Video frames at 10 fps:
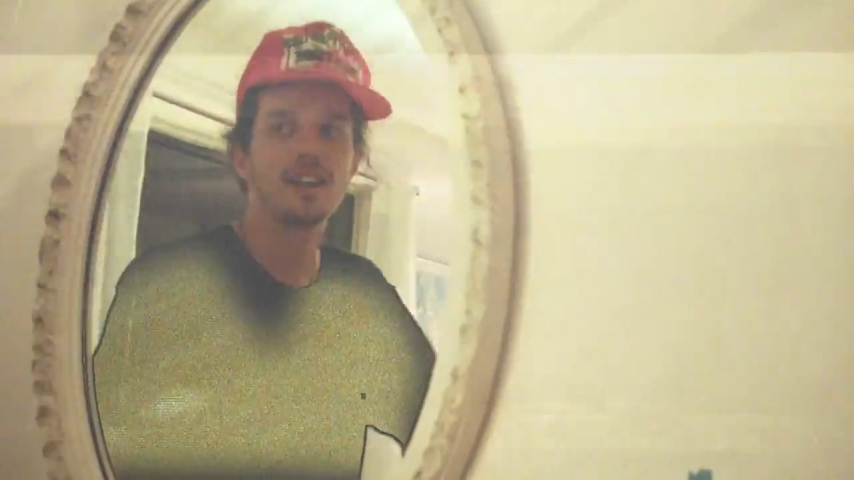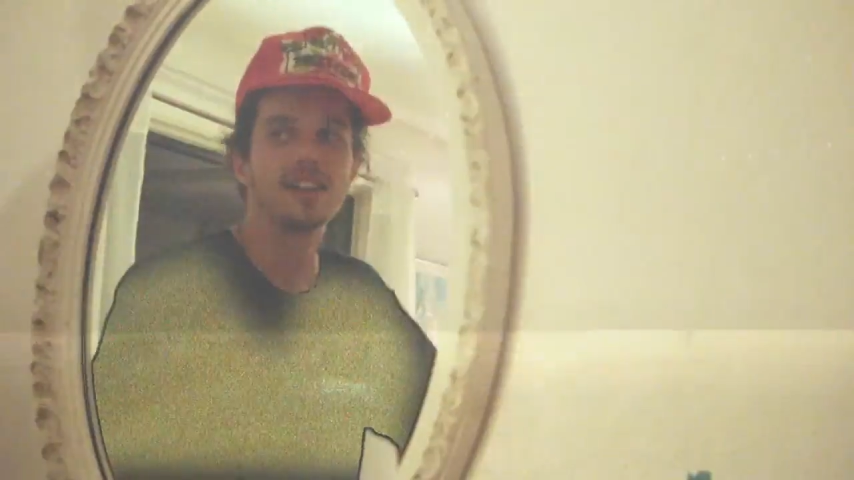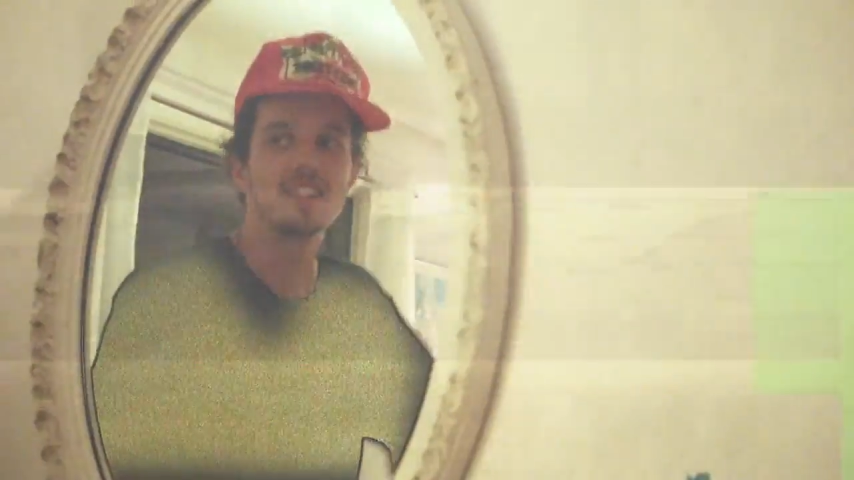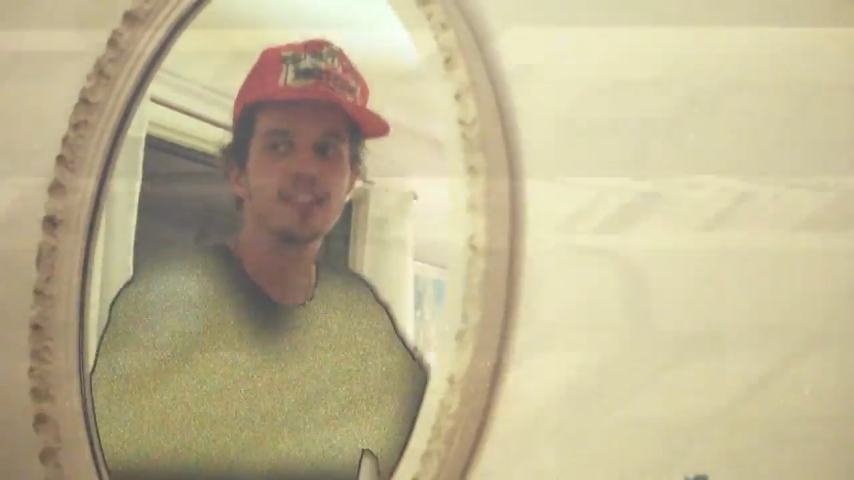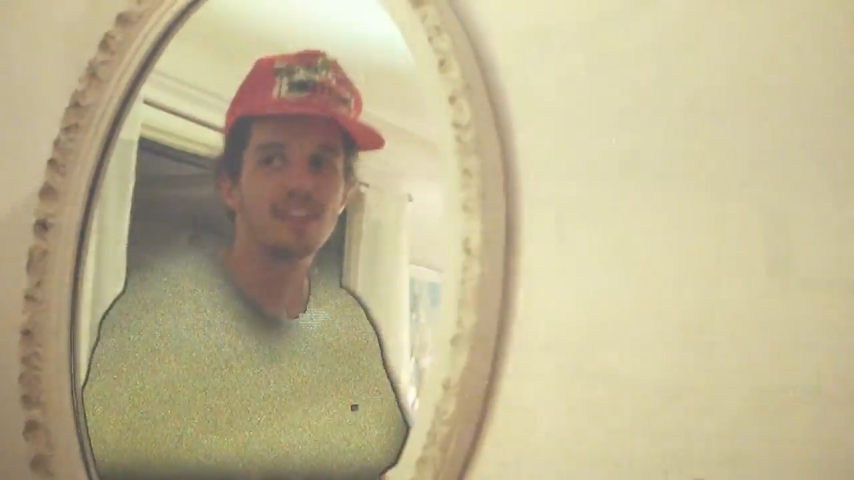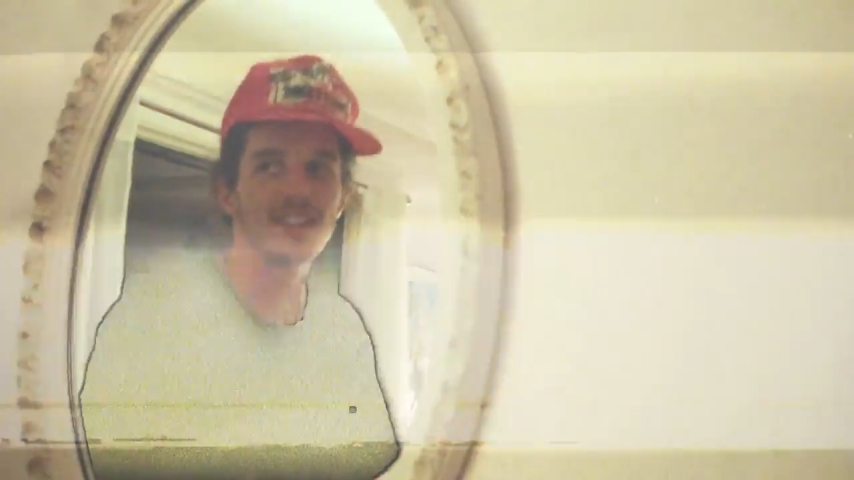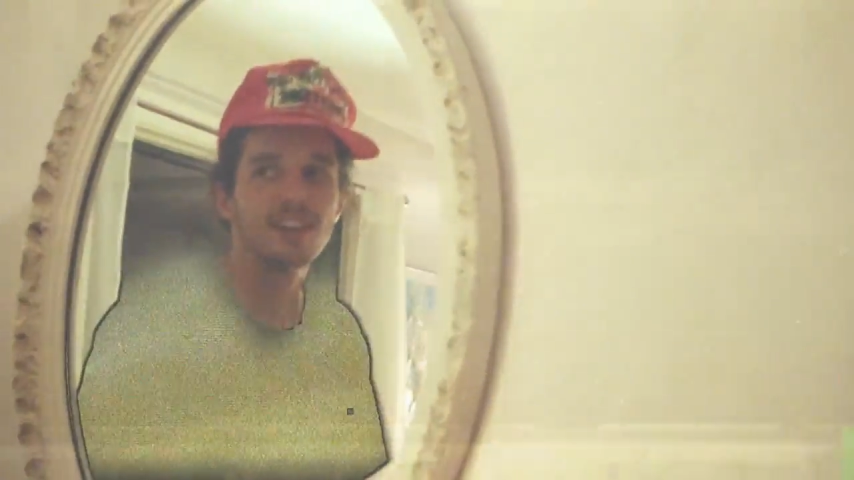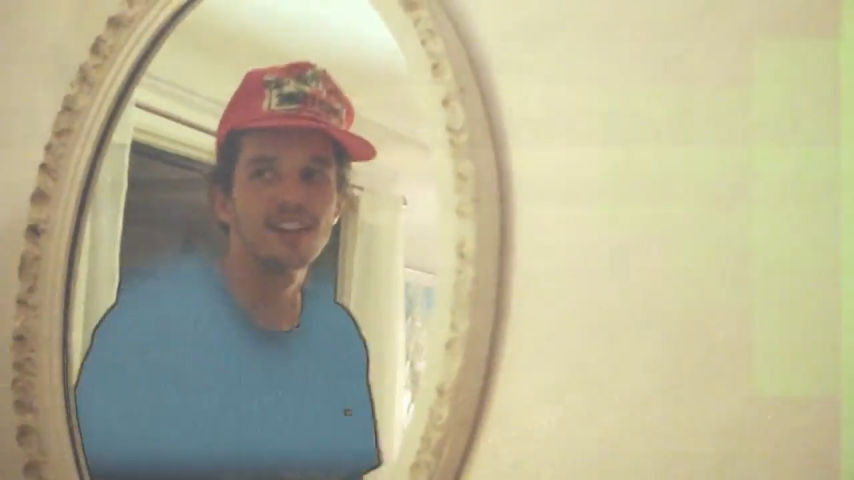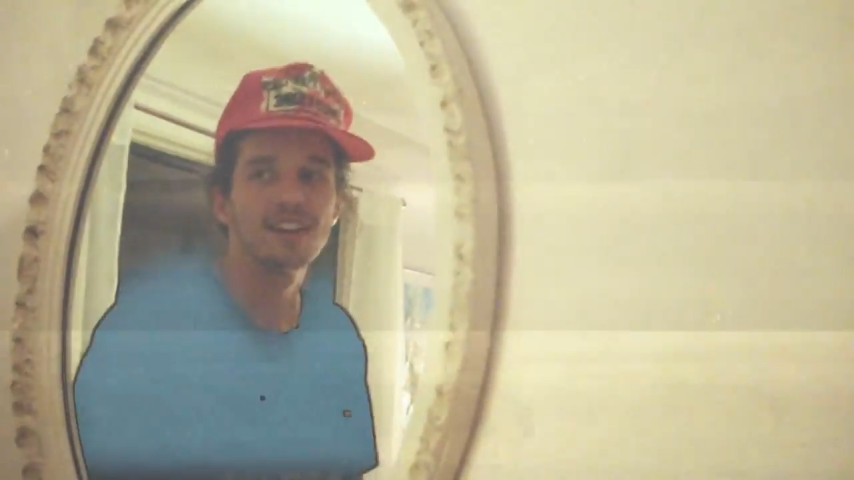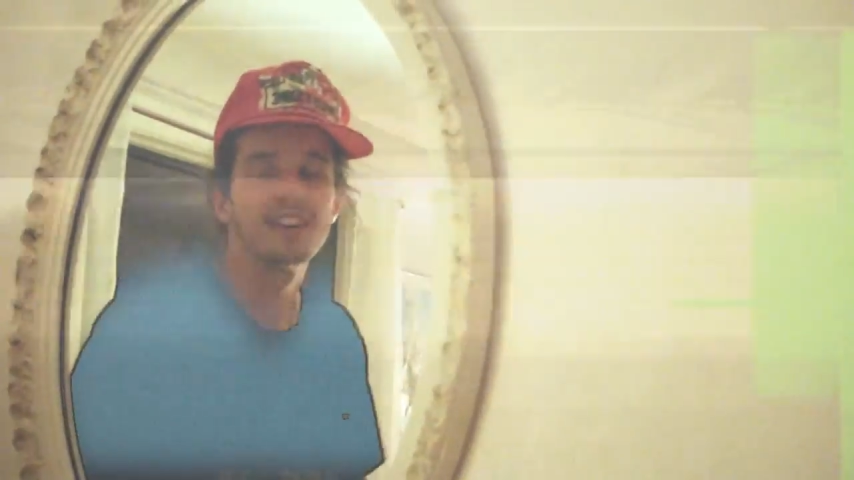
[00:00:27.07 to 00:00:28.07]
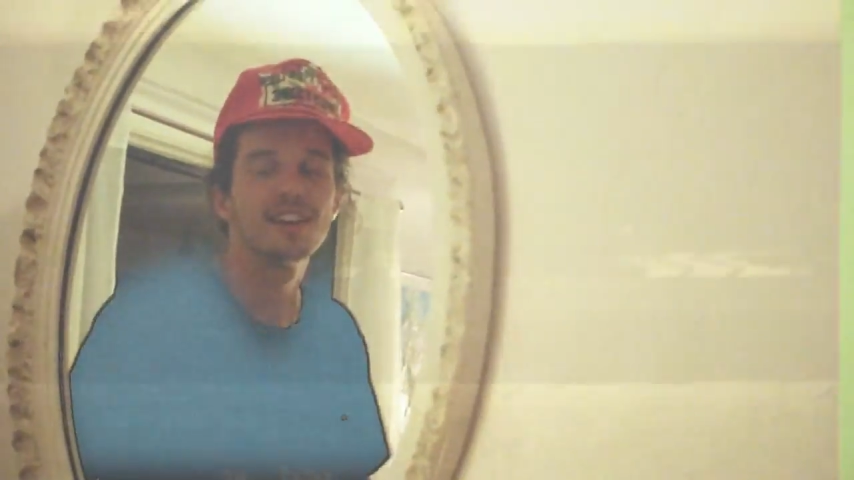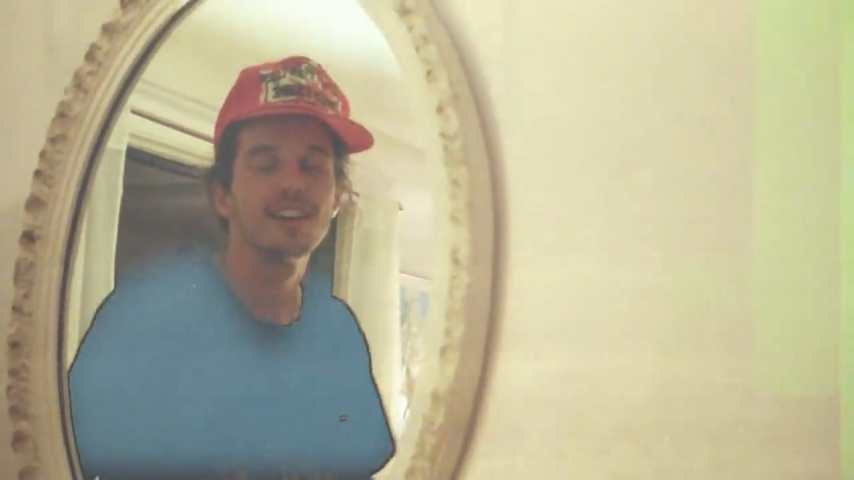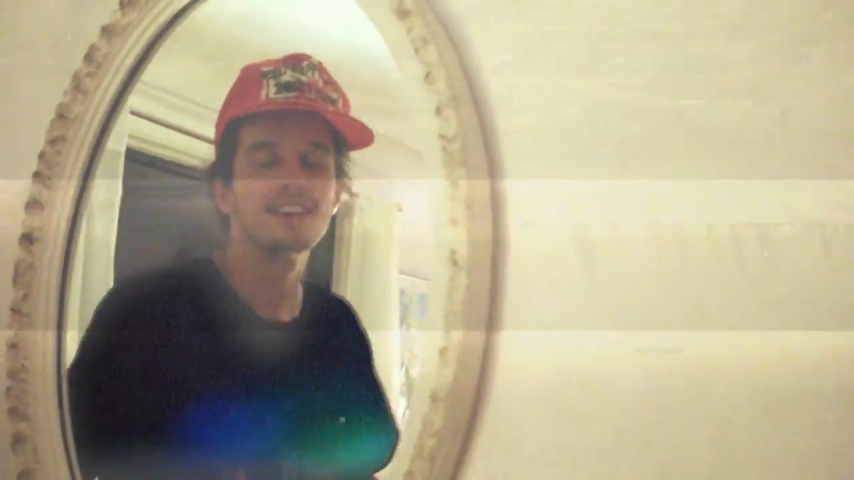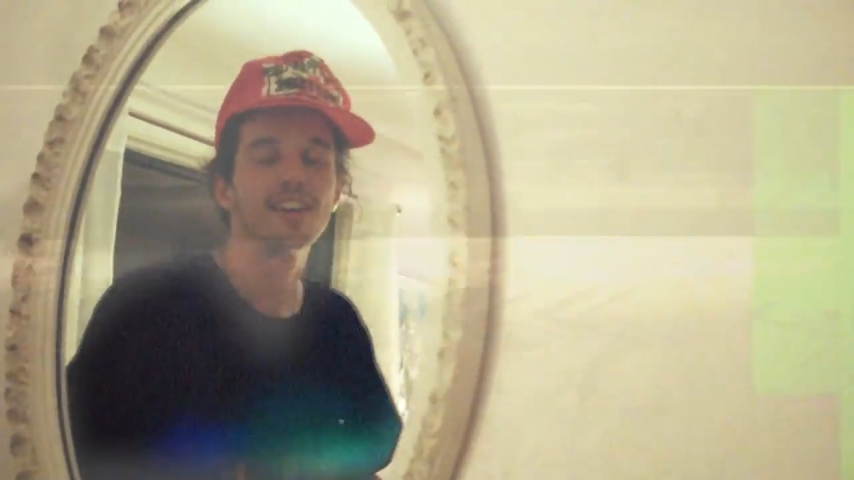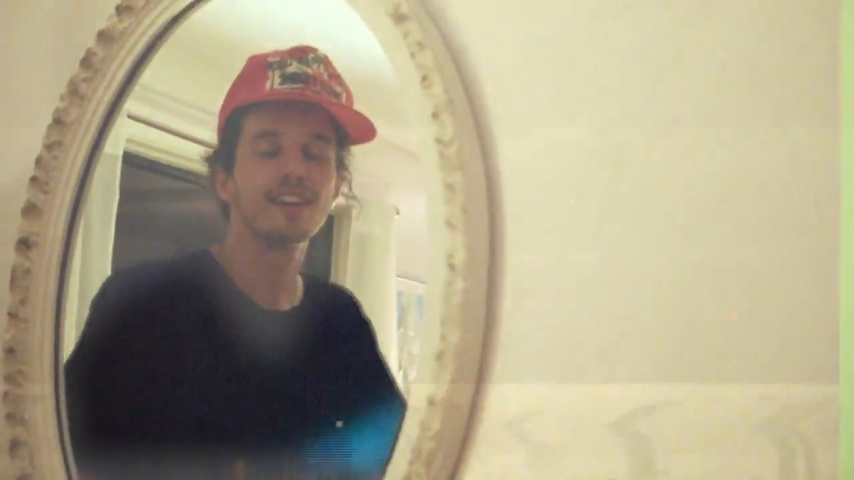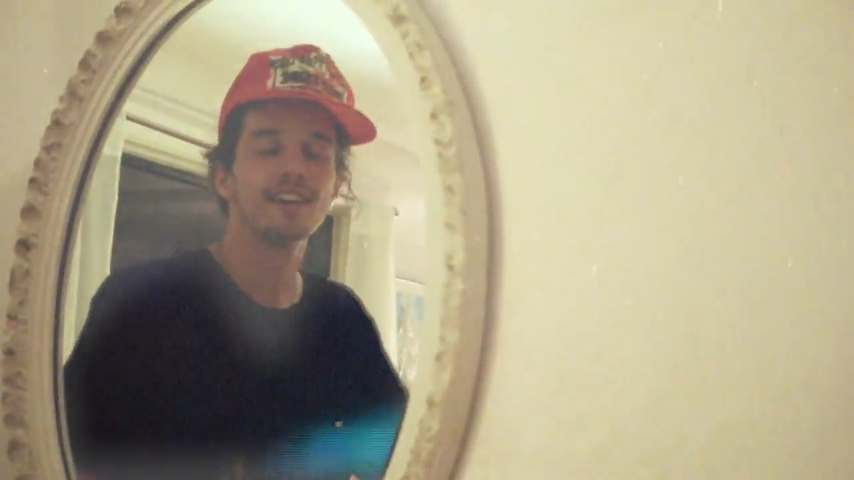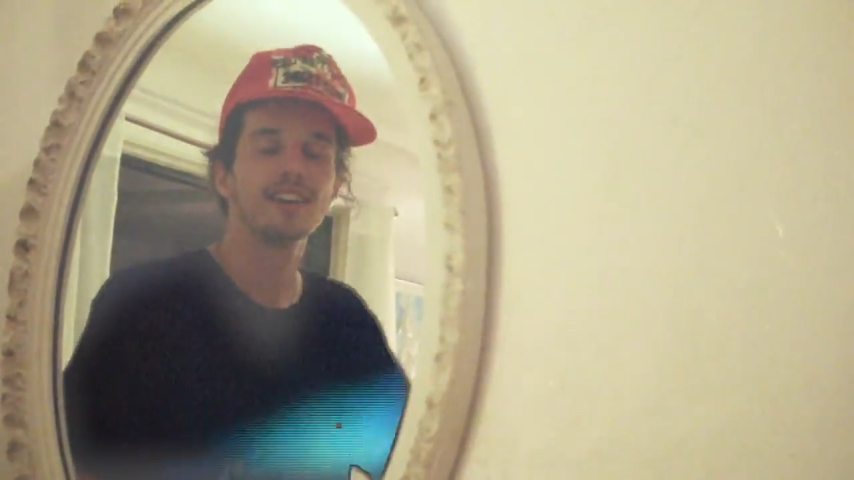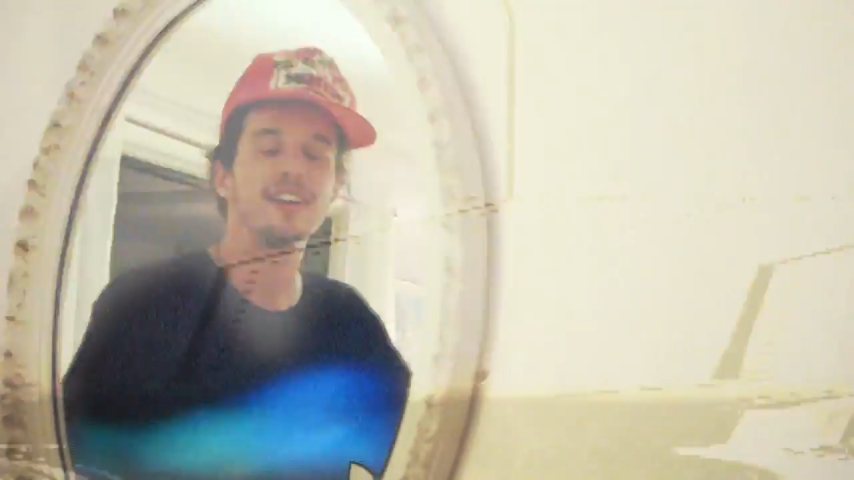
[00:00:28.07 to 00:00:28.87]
sipping a two towns